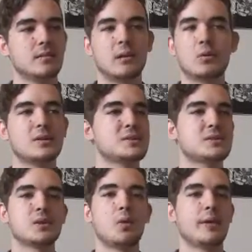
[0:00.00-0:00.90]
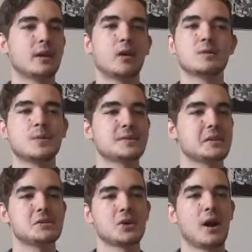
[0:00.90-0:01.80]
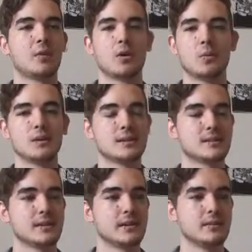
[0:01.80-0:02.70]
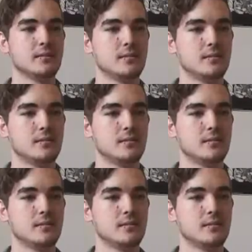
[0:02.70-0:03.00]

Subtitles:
That word is so weird. I always want to say gyro when I see it.